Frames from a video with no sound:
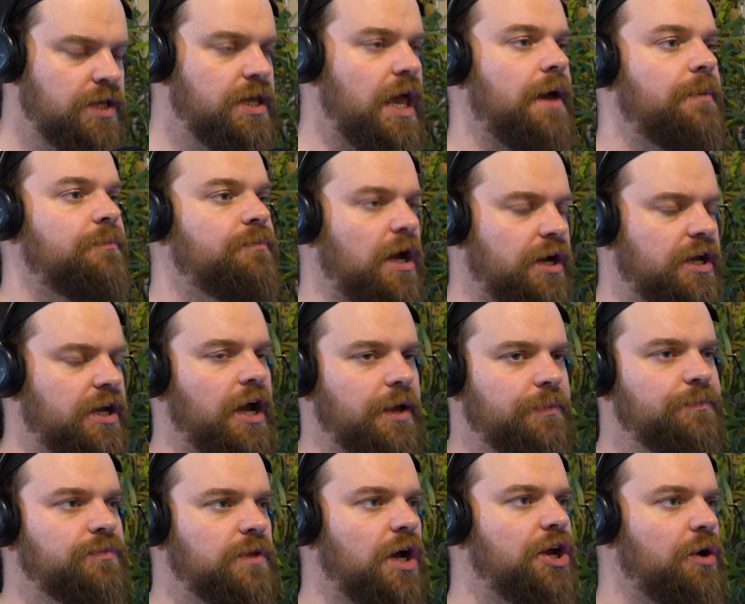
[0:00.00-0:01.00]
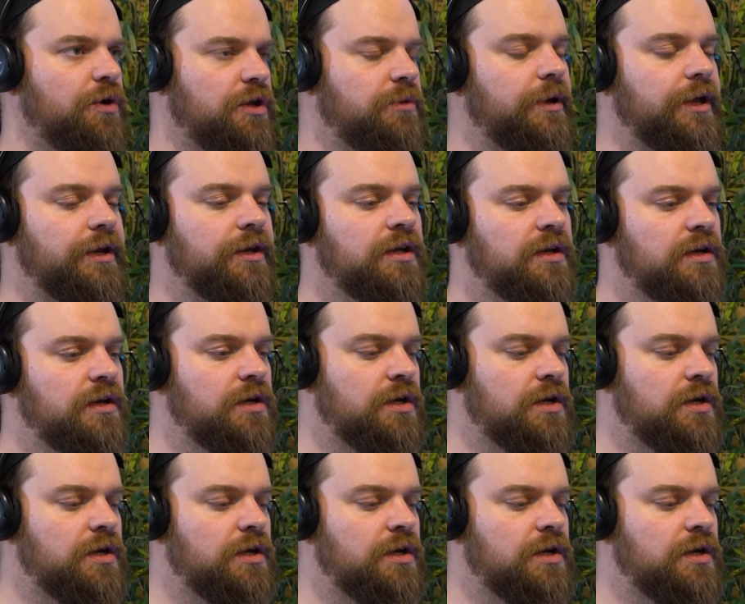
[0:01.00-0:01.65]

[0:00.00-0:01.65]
Yeah, okay. I know what you mean.